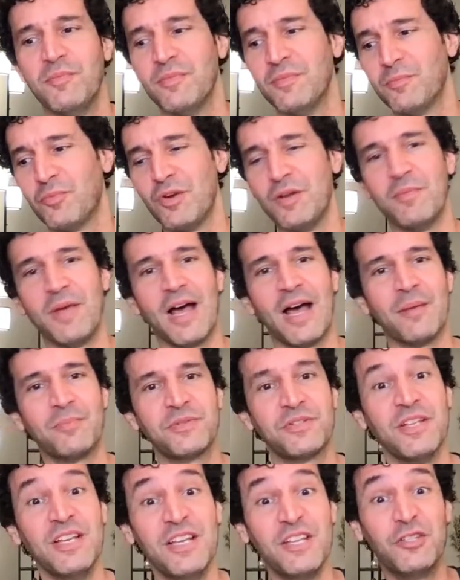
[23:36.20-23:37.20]

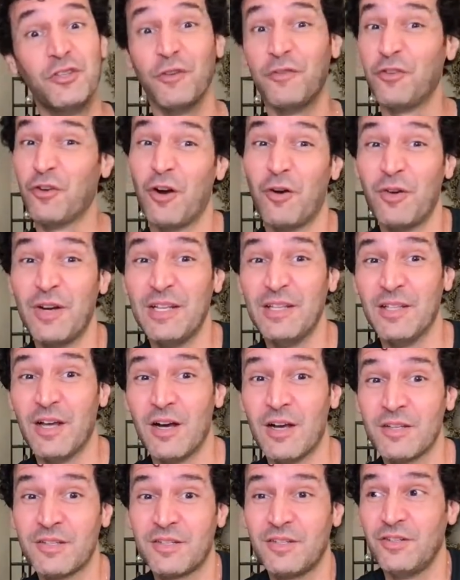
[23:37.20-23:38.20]
pre-maps. So if you're already
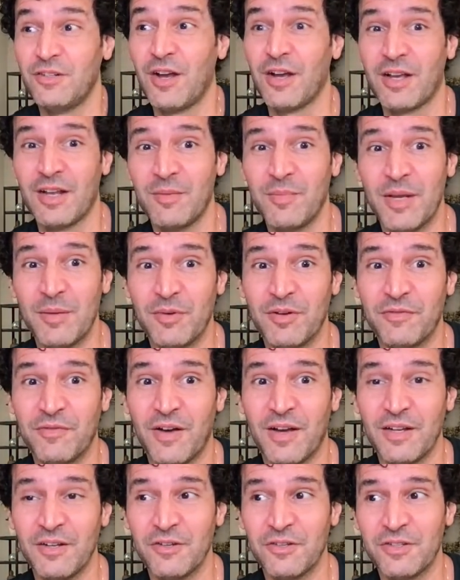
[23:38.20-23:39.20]
lost, you're not going to be able to
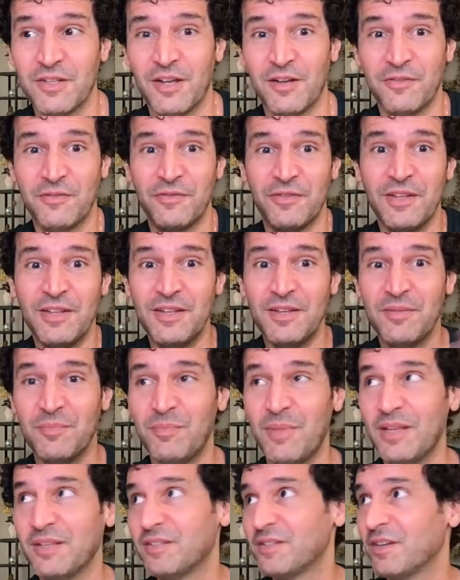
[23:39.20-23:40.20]
find yourself
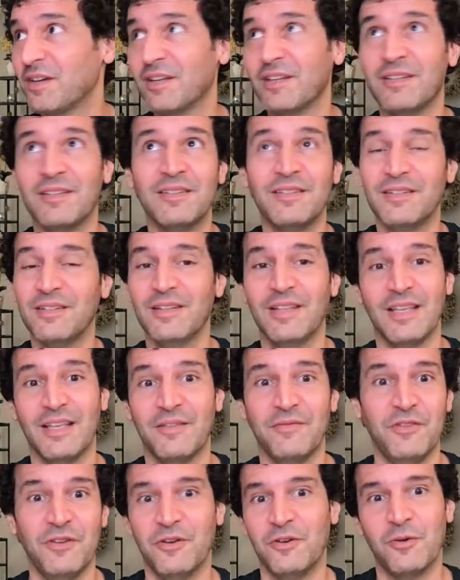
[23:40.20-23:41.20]
based on like
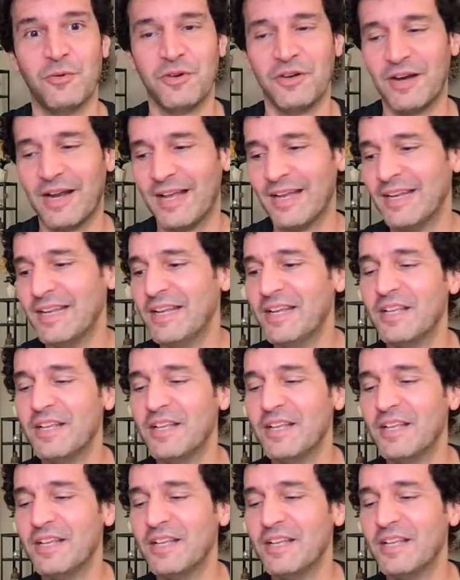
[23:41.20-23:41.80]
if you don't know where you're at.